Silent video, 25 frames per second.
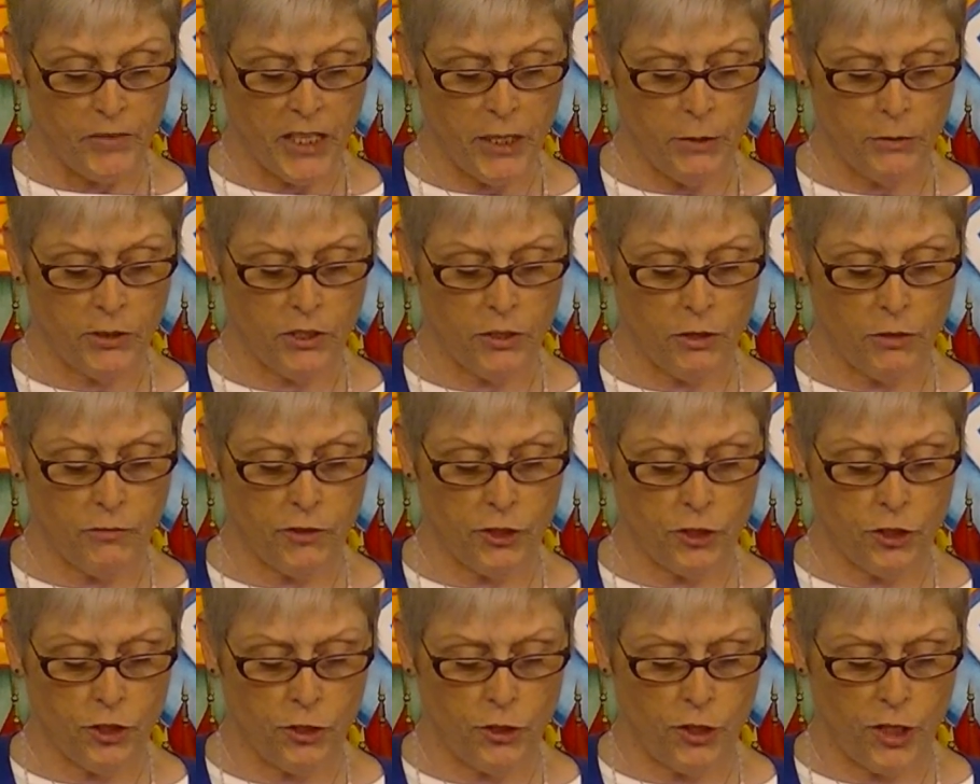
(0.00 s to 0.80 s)
He was
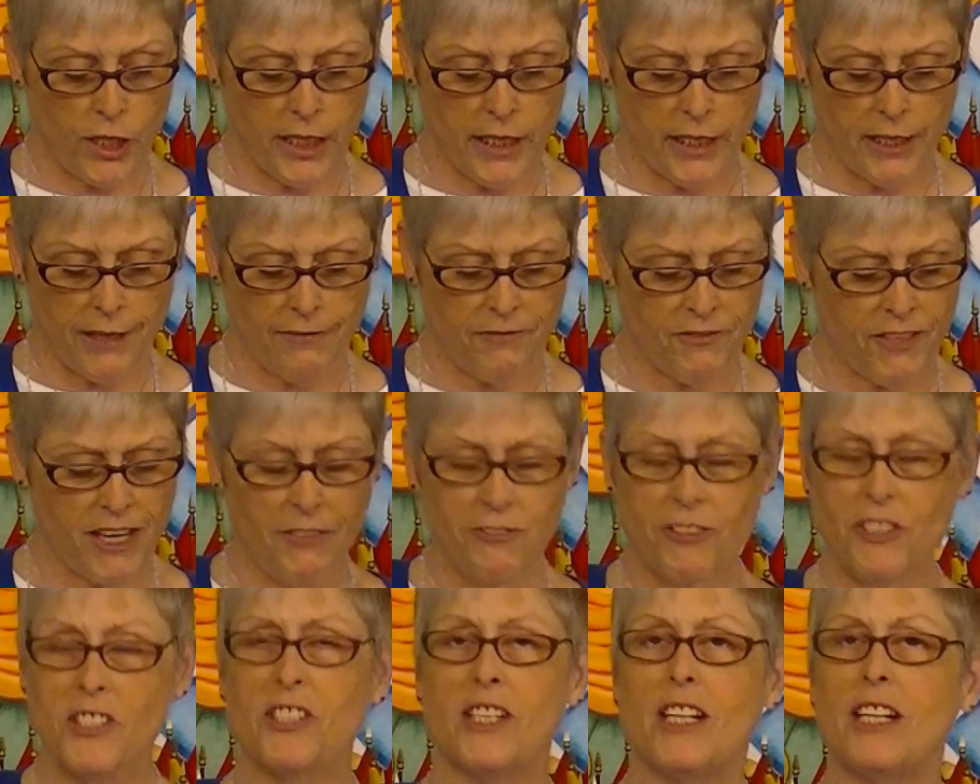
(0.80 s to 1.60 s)
overjoyed. I've
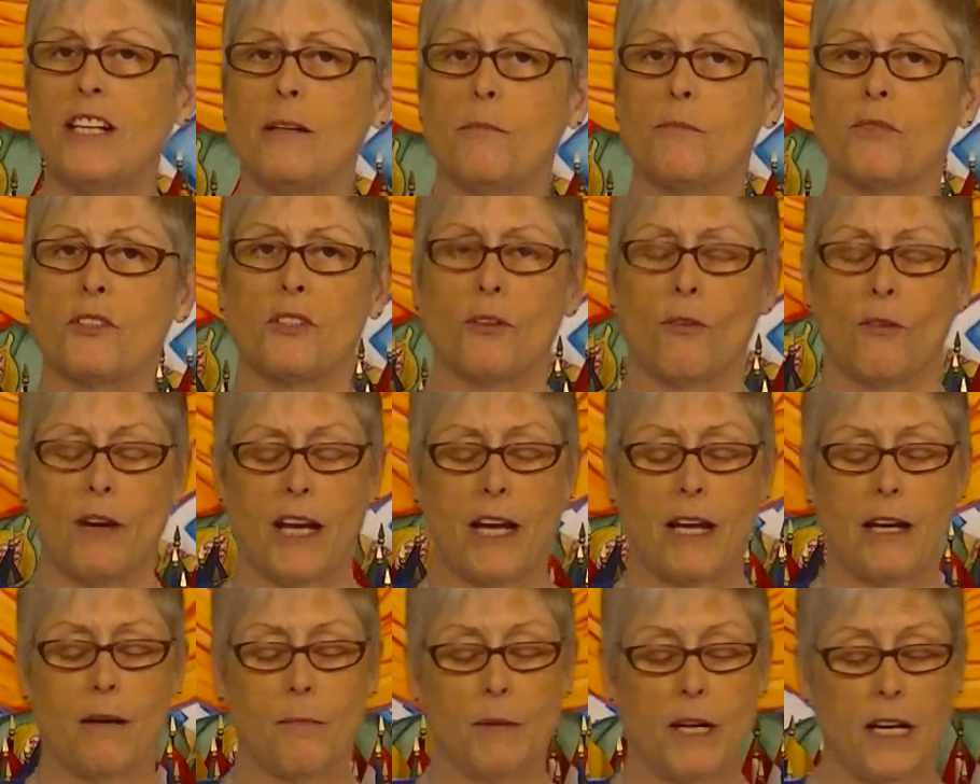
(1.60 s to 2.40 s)
never seen him so
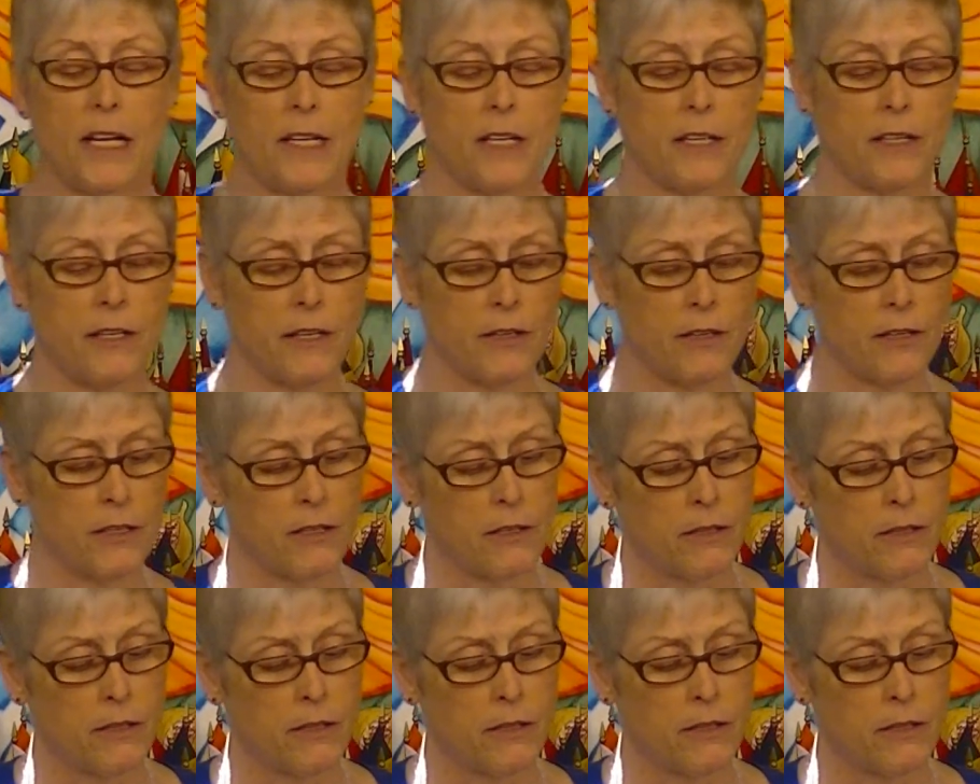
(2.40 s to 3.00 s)
animated.